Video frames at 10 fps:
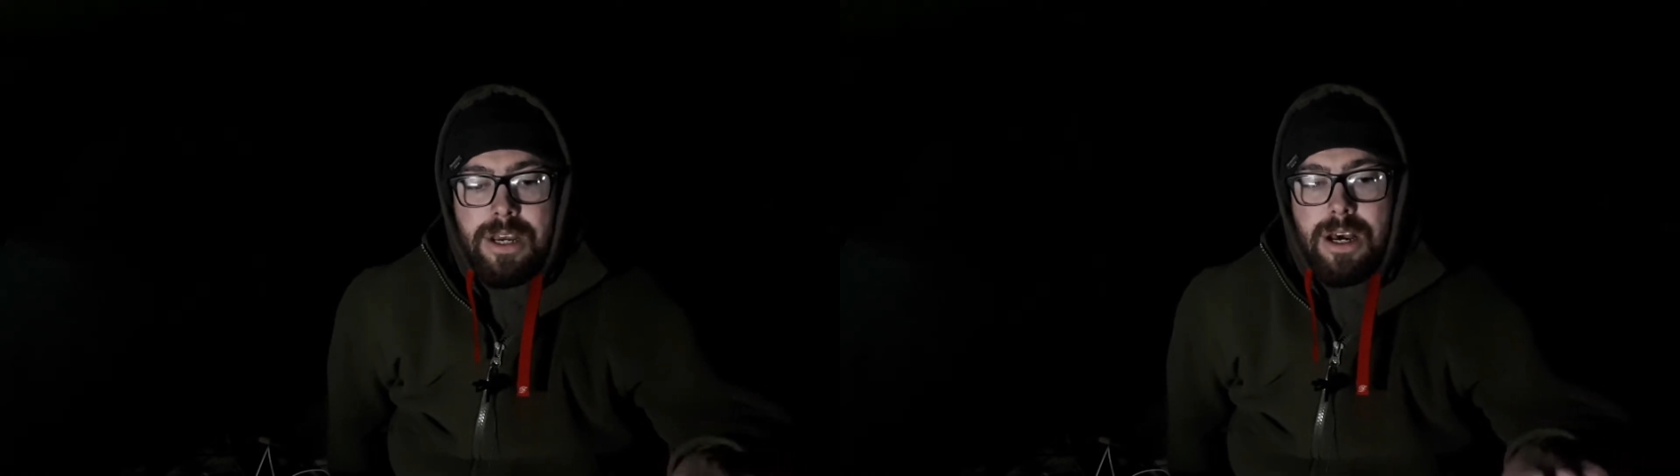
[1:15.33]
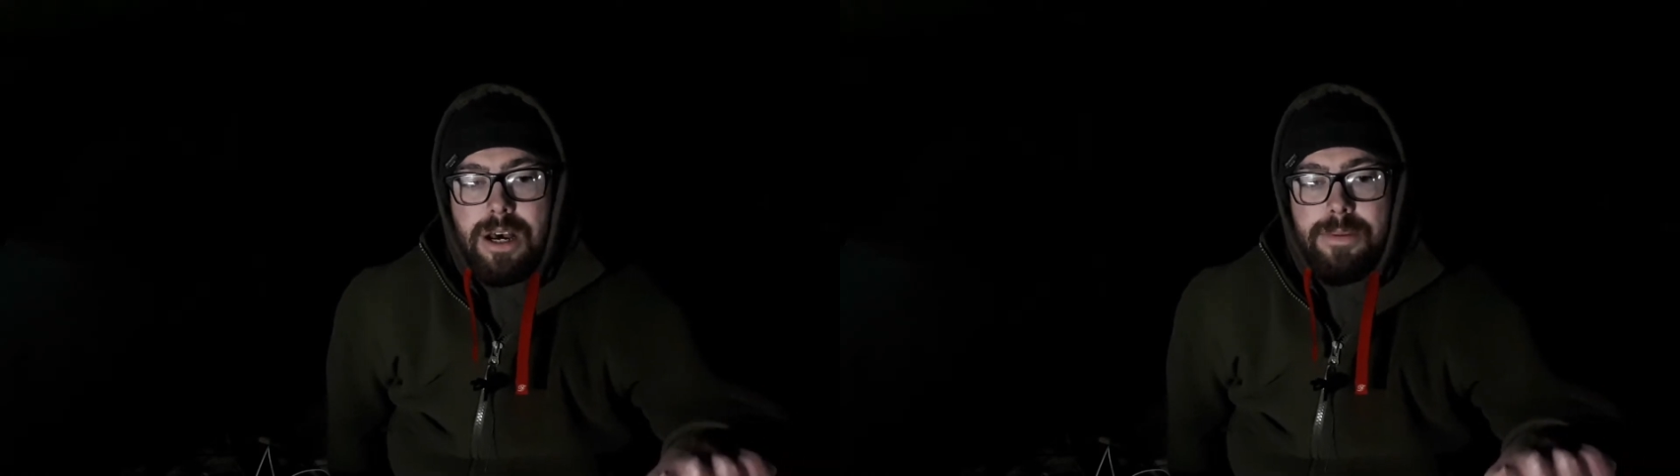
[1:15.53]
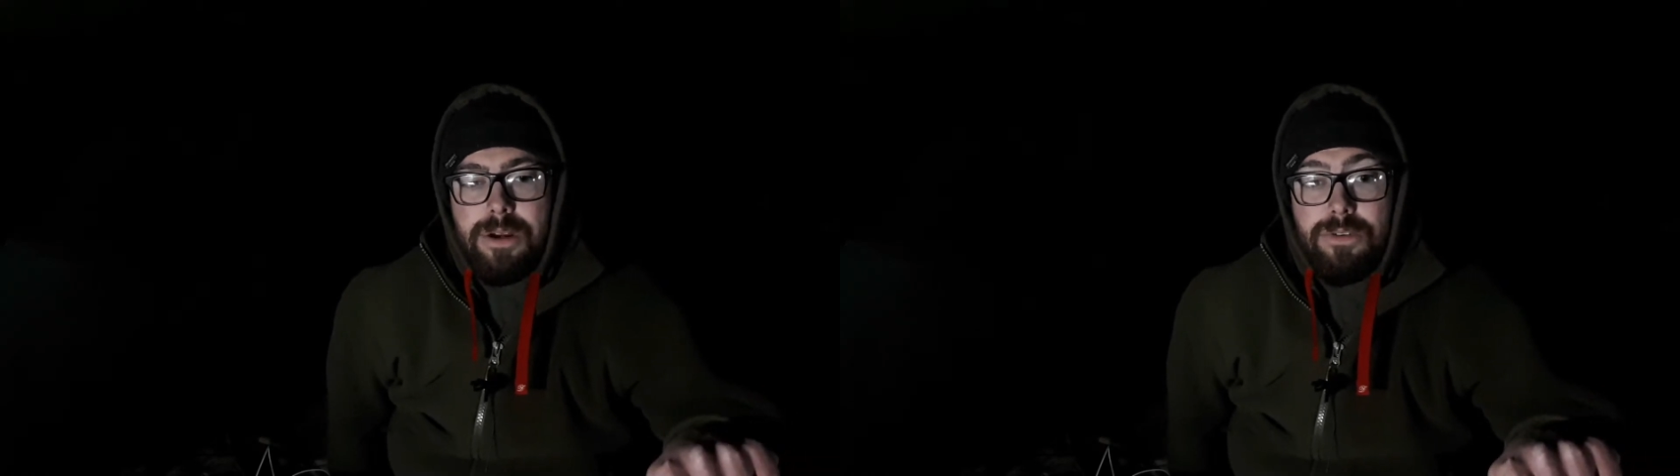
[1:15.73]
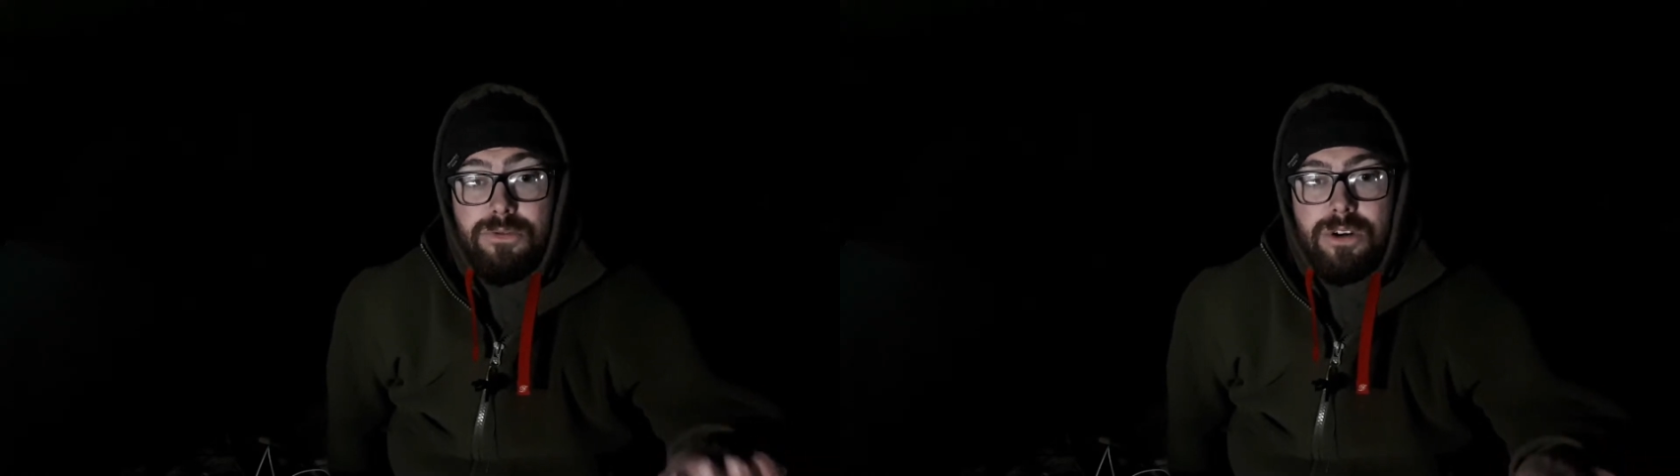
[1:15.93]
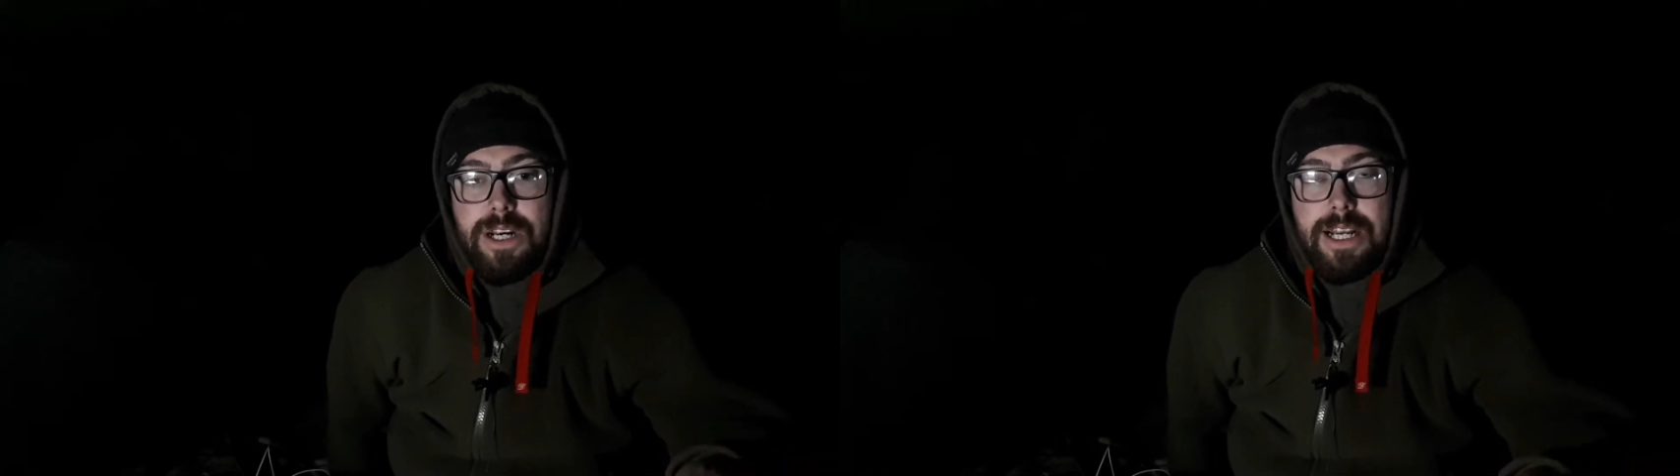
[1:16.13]

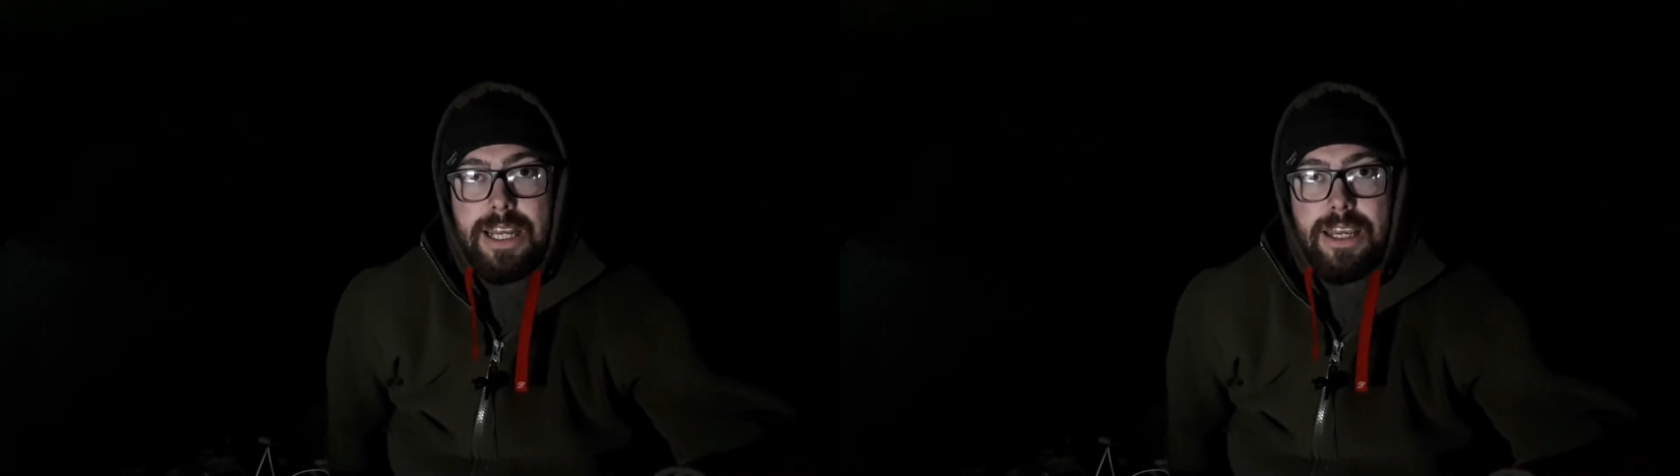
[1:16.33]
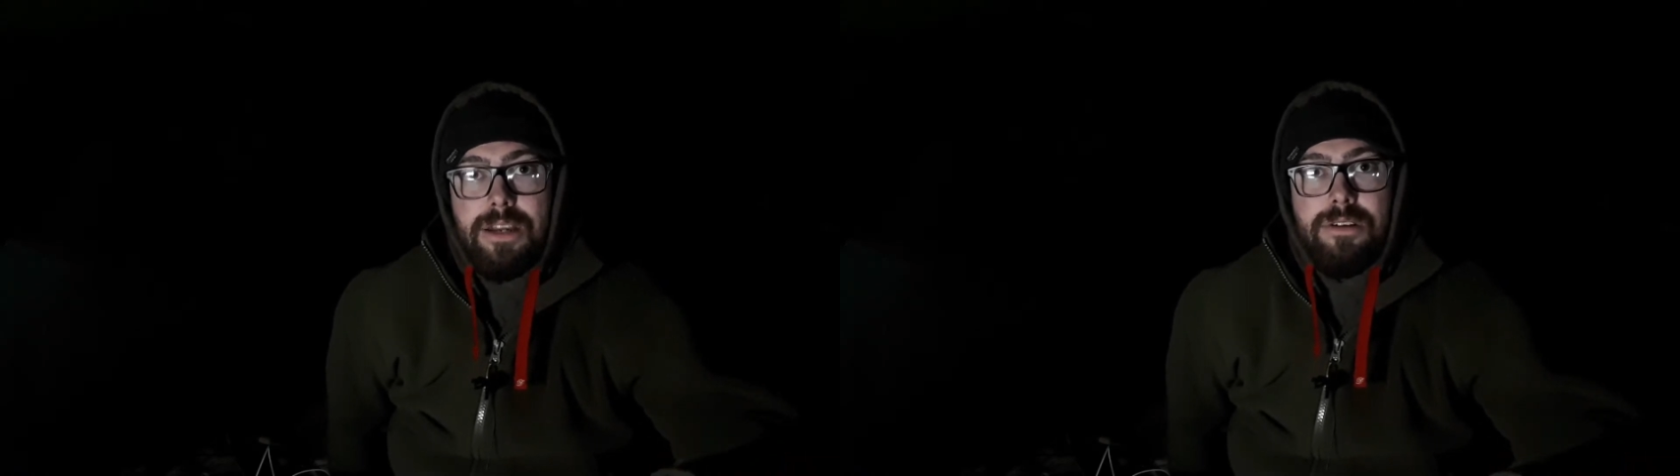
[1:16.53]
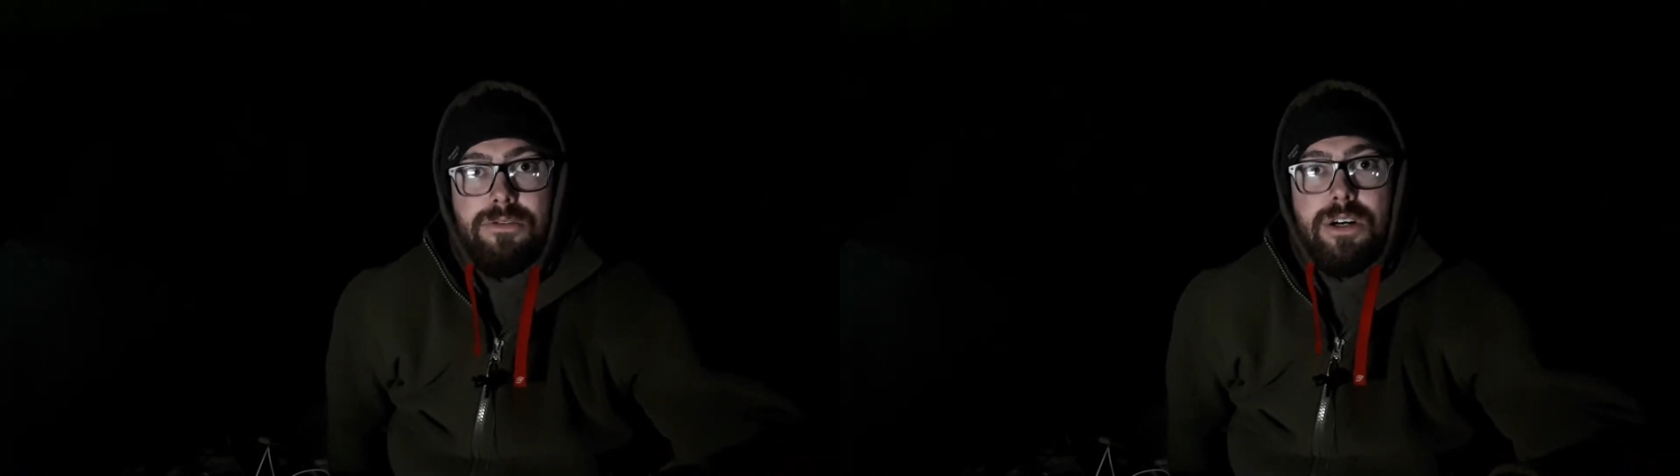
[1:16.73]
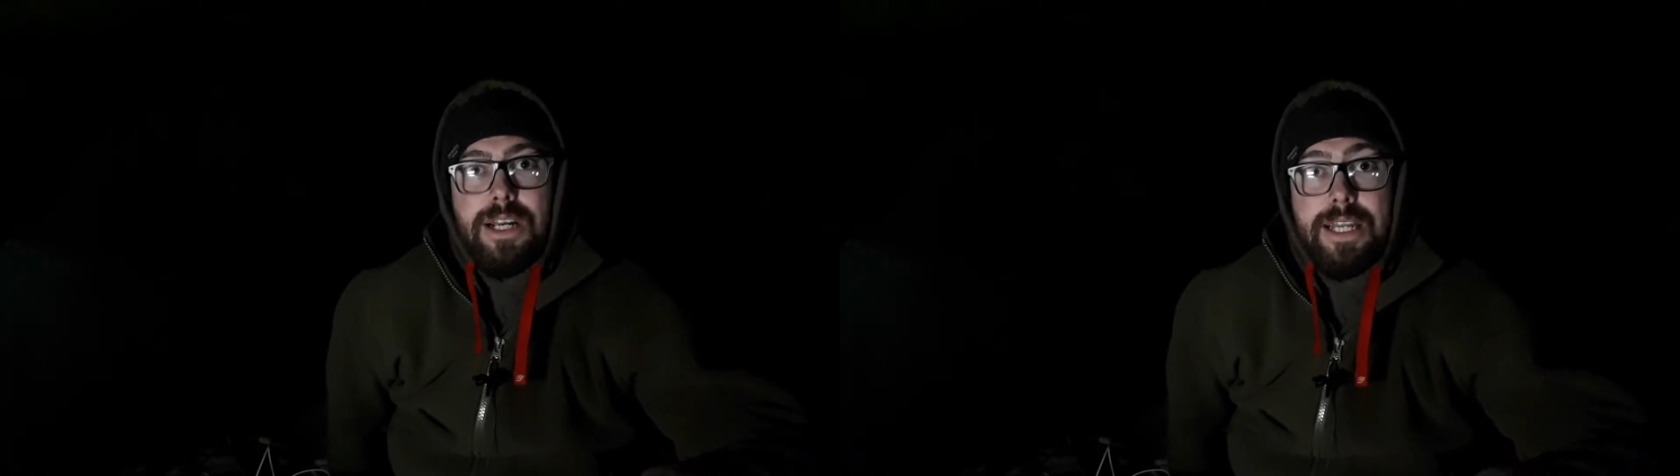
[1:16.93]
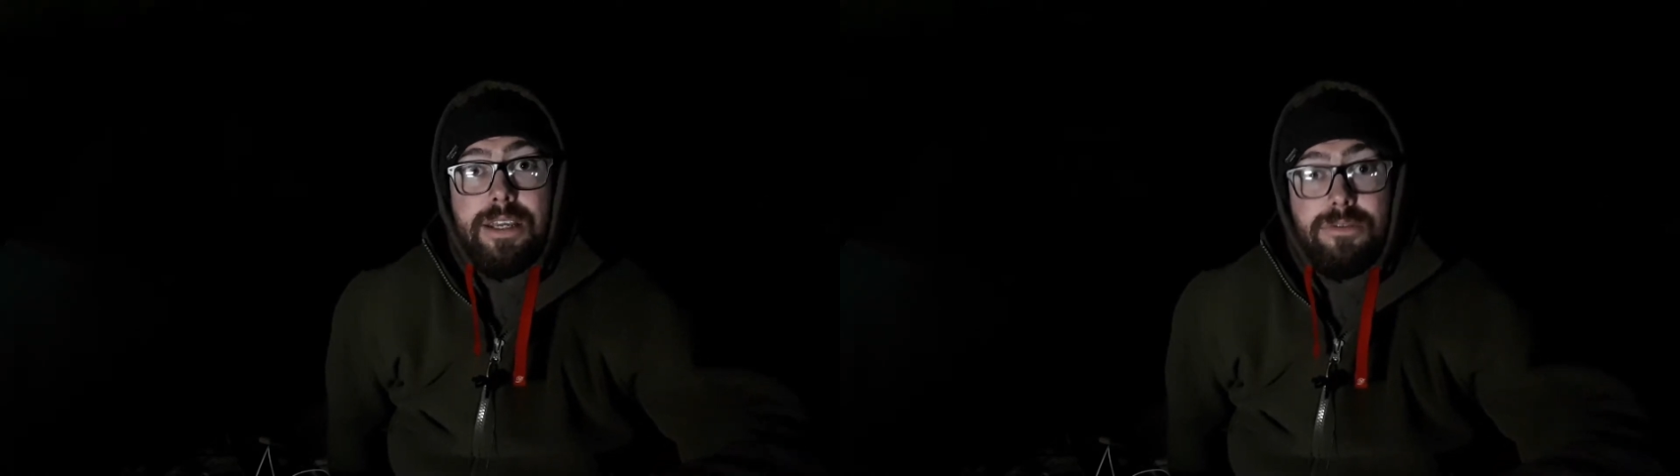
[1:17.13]
and really,
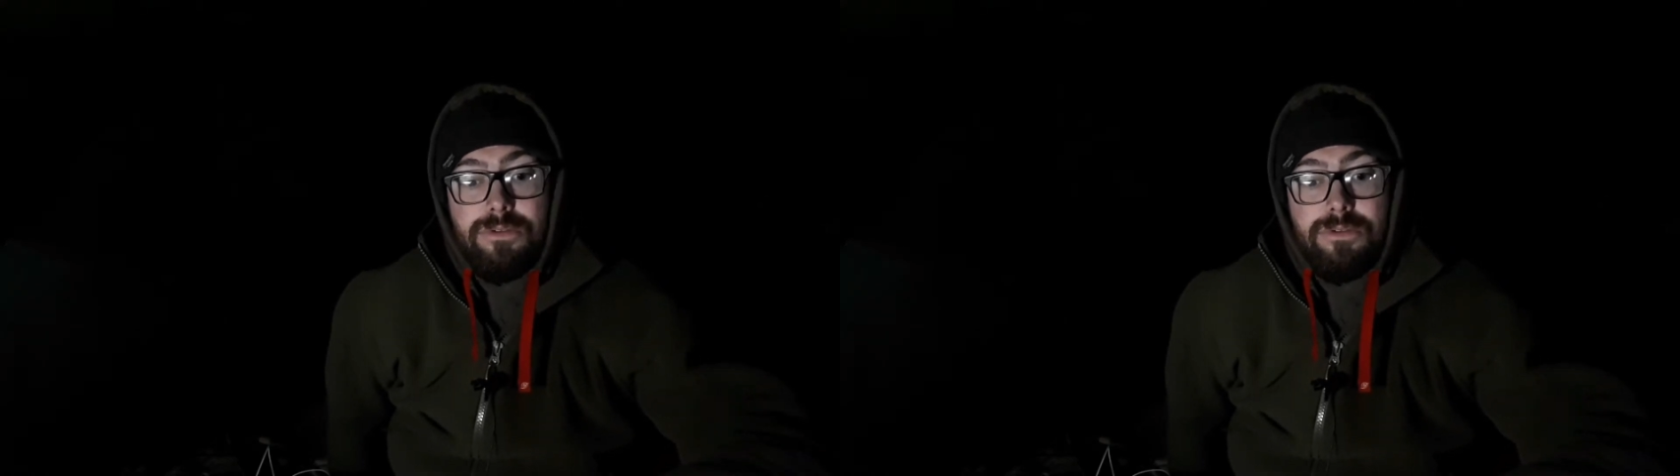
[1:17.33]
really,